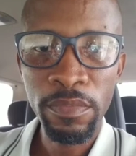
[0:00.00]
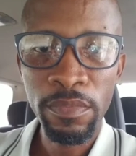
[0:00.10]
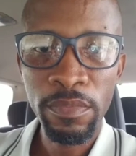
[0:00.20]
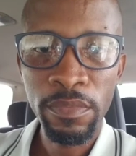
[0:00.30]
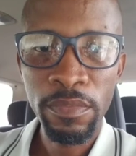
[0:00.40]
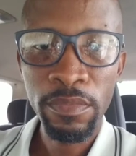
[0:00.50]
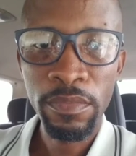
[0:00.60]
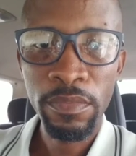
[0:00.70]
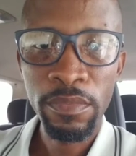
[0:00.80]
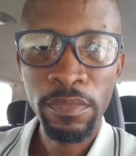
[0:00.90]

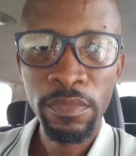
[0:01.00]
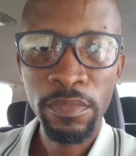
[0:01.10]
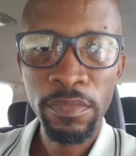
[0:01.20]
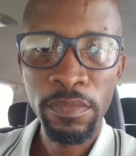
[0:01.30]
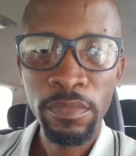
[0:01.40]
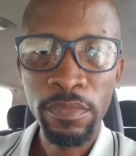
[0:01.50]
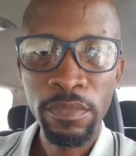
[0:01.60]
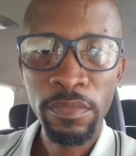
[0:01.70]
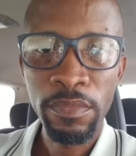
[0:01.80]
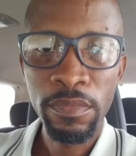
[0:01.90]

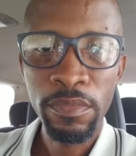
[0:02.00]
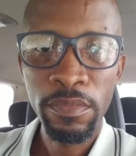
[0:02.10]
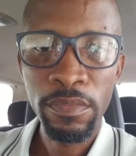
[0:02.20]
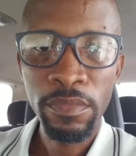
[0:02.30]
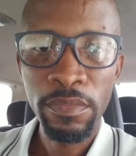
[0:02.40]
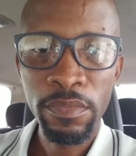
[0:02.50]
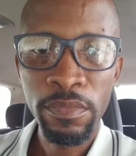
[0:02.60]
(no one is talking)